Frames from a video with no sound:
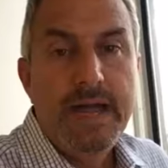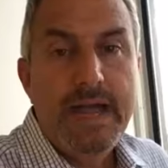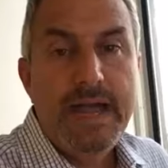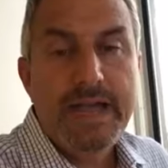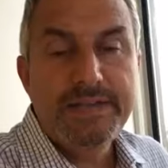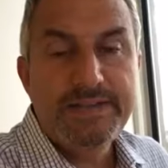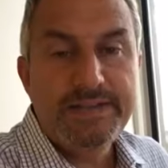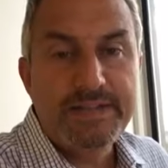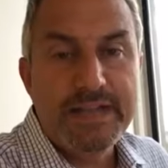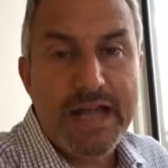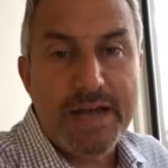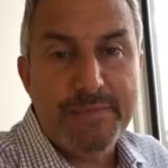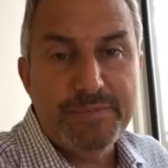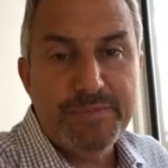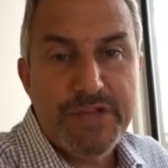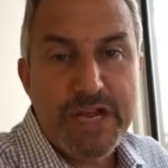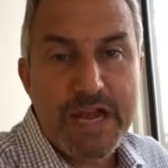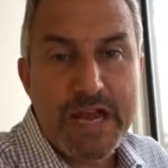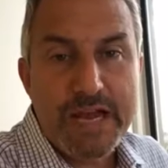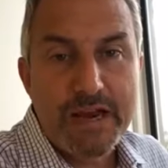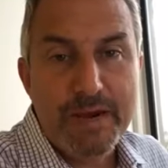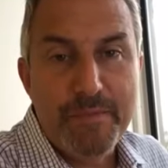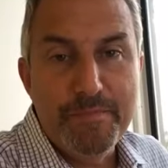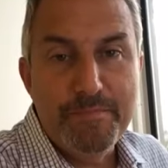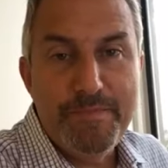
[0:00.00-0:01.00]
Hey
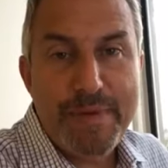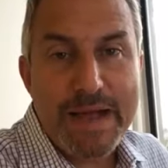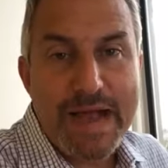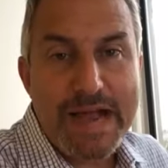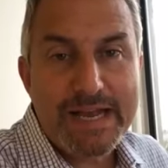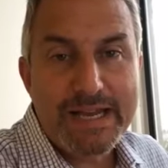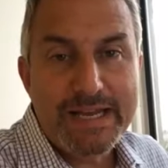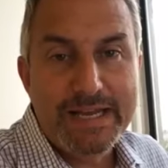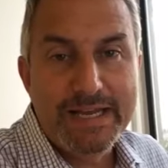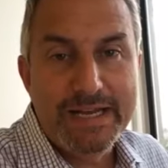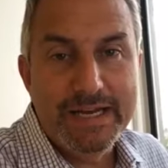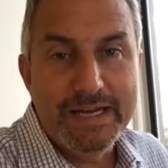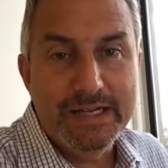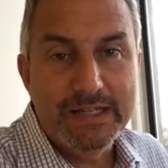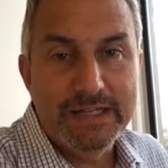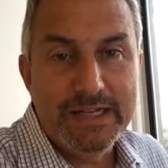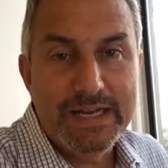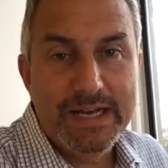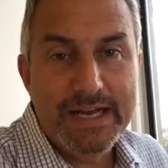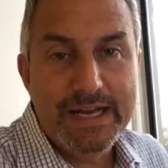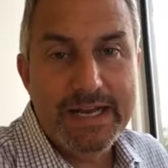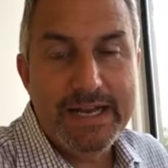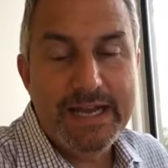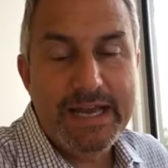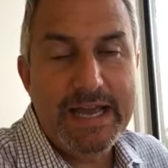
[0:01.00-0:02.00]
Snapchat, I'm back in
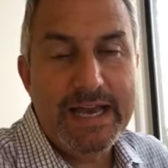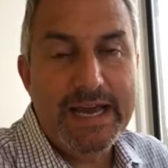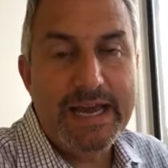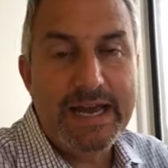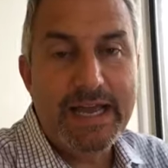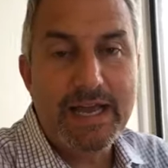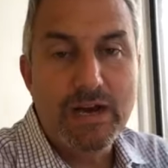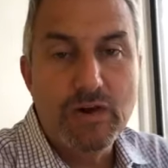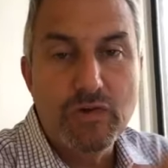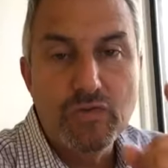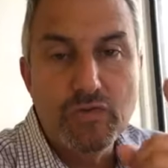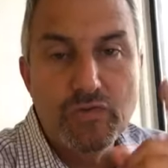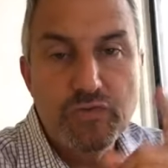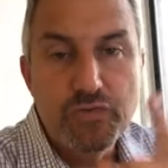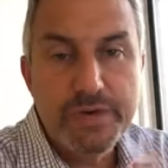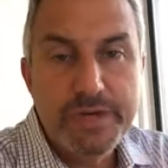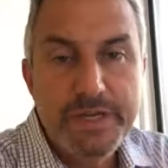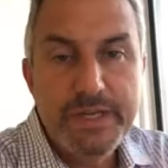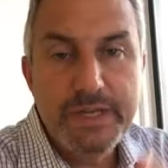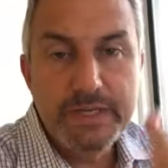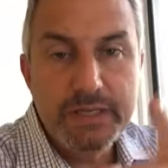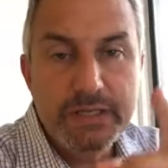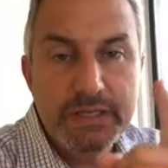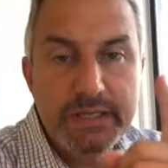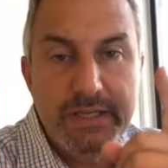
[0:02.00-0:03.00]
LA and I got a
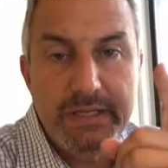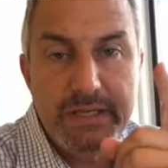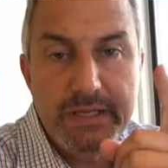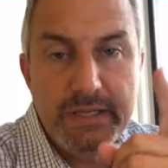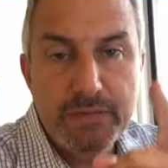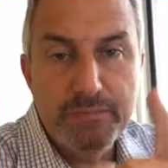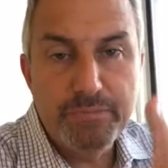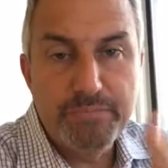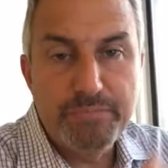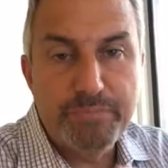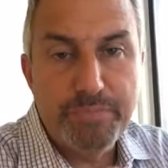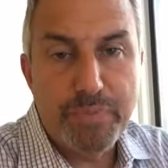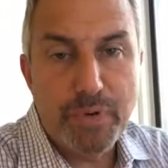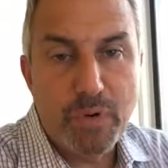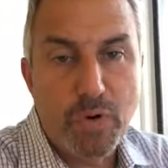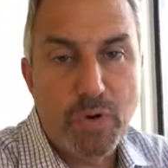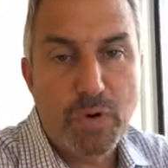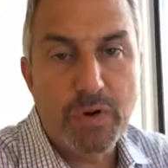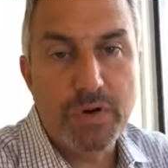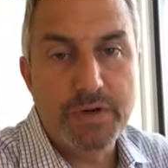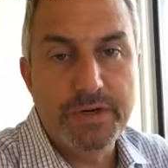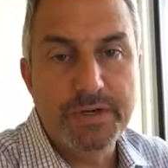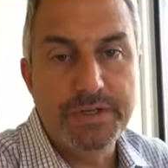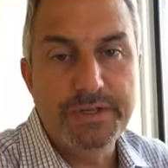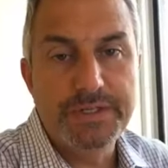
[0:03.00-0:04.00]
really
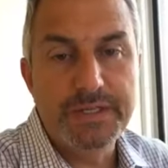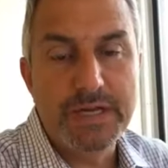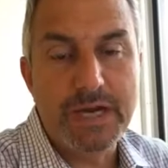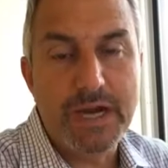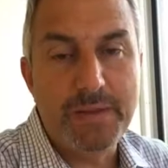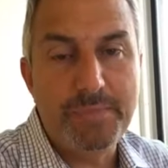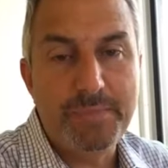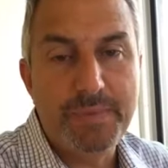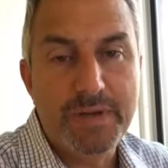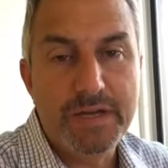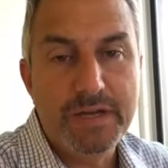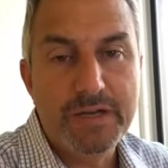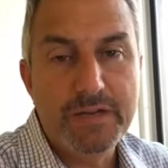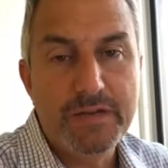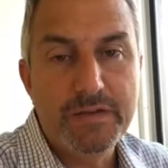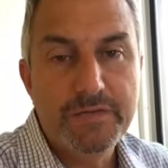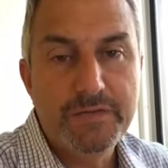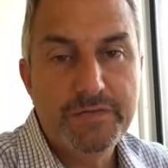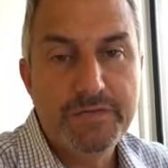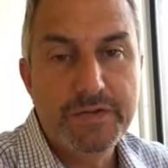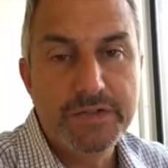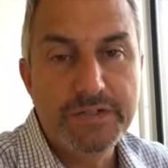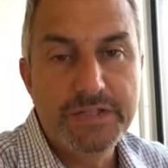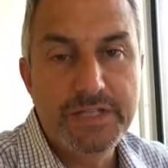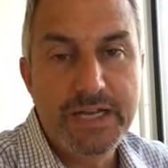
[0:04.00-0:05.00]
important
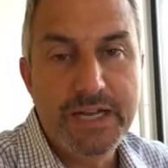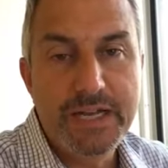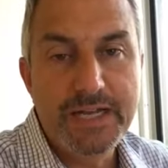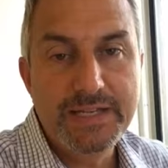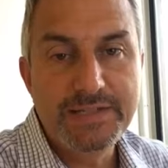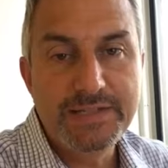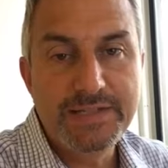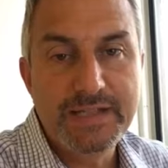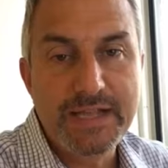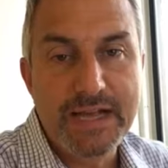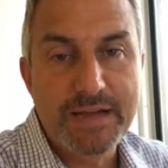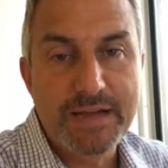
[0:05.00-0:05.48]
topic for today's